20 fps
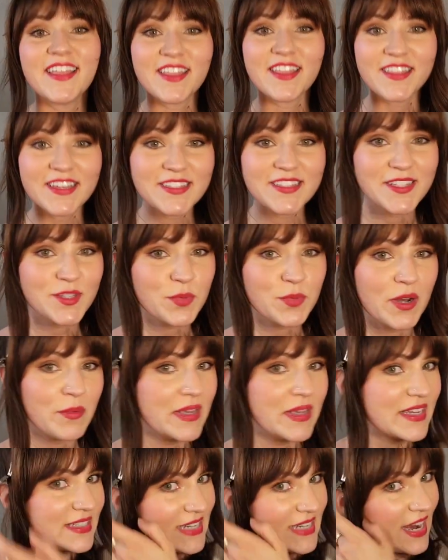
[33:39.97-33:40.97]
this is where
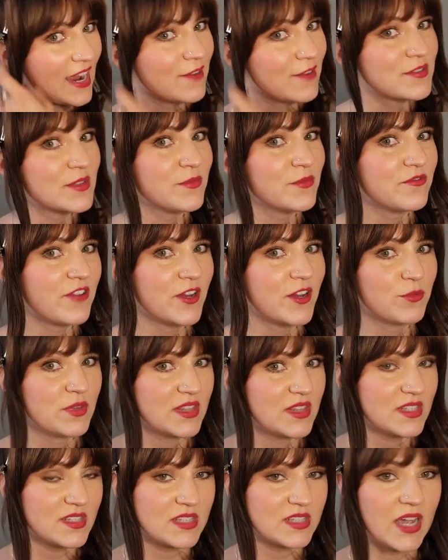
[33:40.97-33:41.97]
we get to have some fun
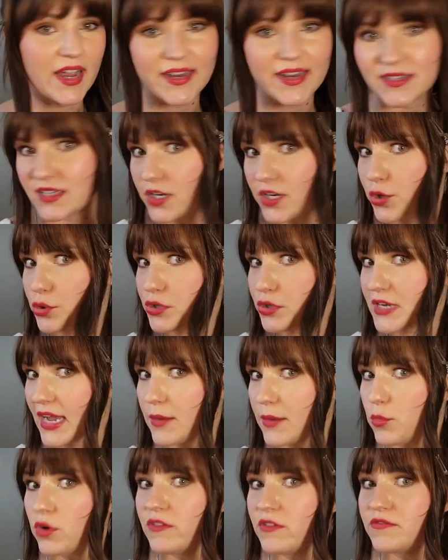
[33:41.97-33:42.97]
with the sides and
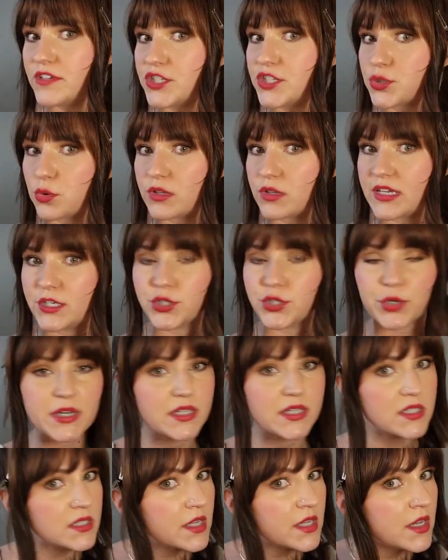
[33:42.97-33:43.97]
create more visual
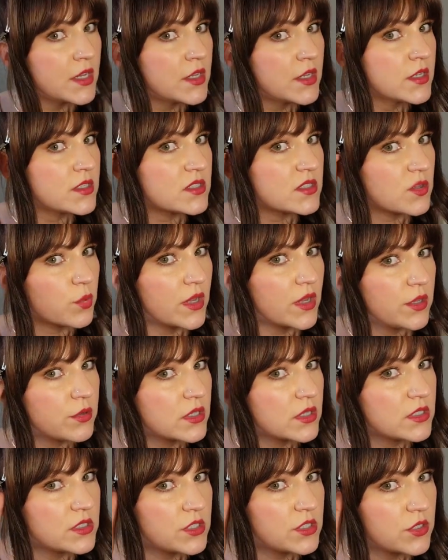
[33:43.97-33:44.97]
interest. So what you
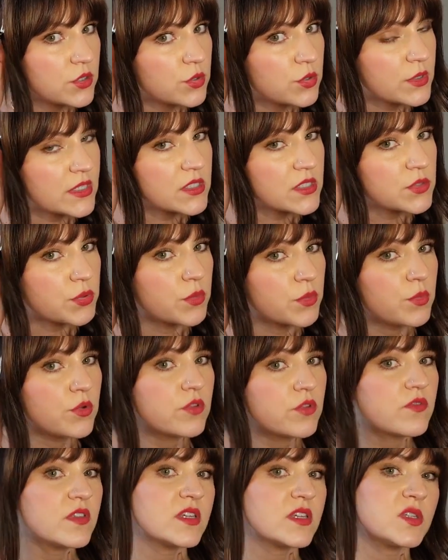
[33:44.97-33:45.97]
can do is
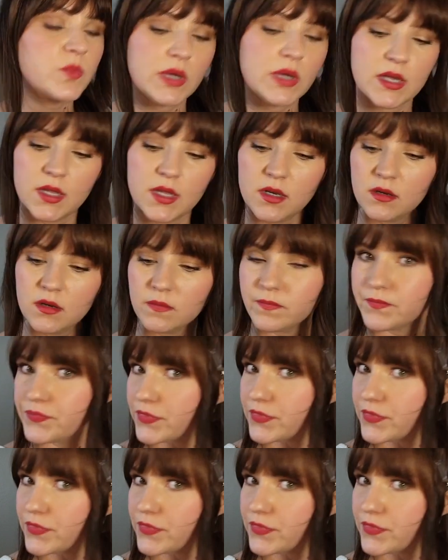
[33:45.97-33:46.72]
remove this pin,